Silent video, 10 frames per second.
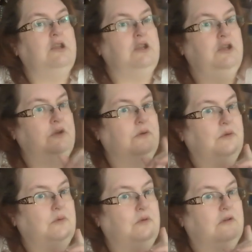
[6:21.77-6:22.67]

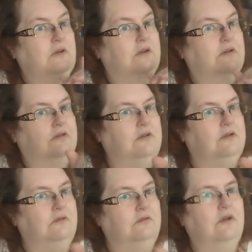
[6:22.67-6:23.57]
You
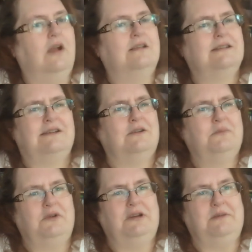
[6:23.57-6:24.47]

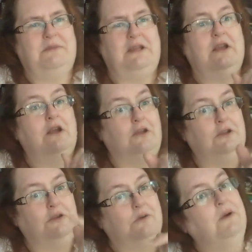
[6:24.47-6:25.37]
start pointing at me.
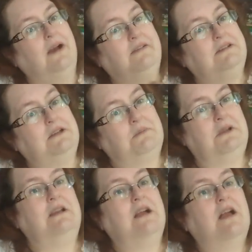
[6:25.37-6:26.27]
You have to tell
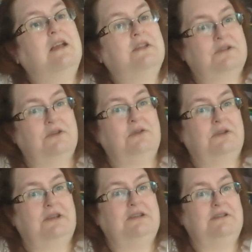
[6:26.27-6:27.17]
me the sort
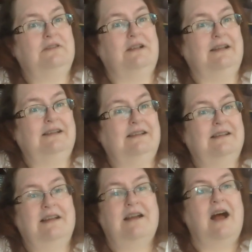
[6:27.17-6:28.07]
of things you like.
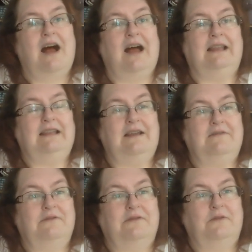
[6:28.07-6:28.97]
I
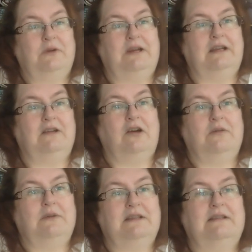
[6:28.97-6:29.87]
love reading
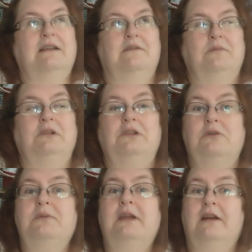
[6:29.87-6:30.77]
comments. I'm a
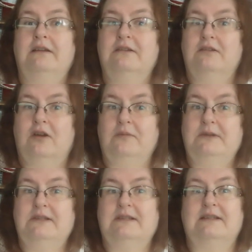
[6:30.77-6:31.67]
little behind on
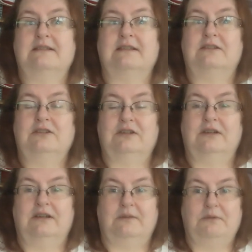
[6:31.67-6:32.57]
comments because I took
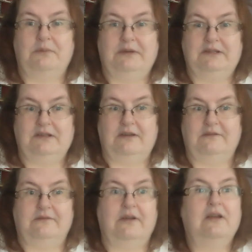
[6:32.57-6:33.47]
a couple of months
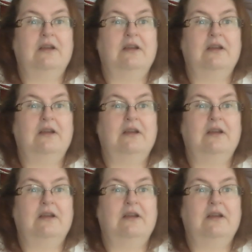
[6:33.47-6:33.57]
off